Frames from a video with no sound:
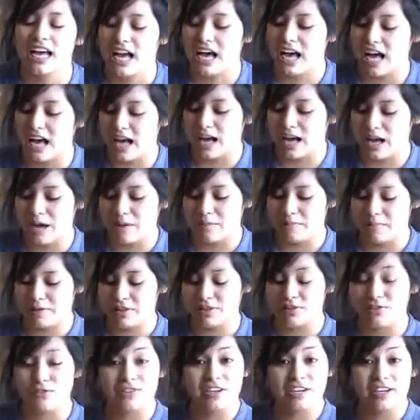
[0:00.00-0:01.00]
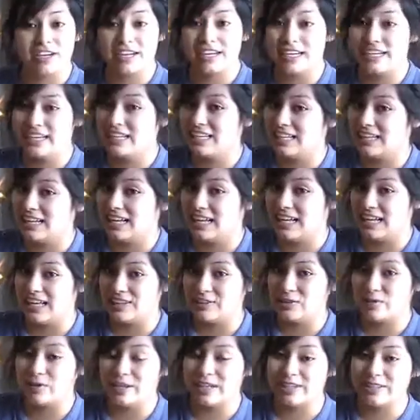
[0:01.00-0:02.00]
um, and they're very
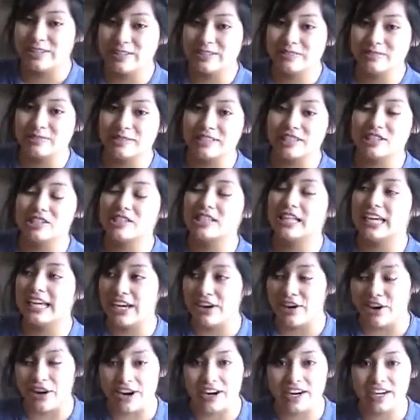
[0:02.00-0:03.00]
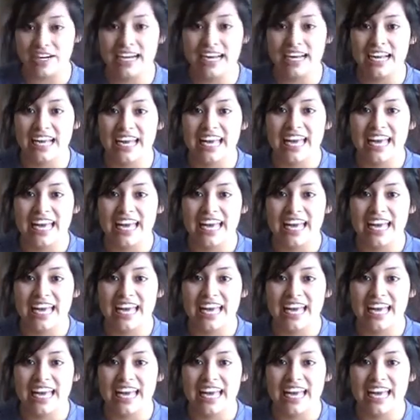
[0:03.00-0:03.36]
uh, loyal, which they are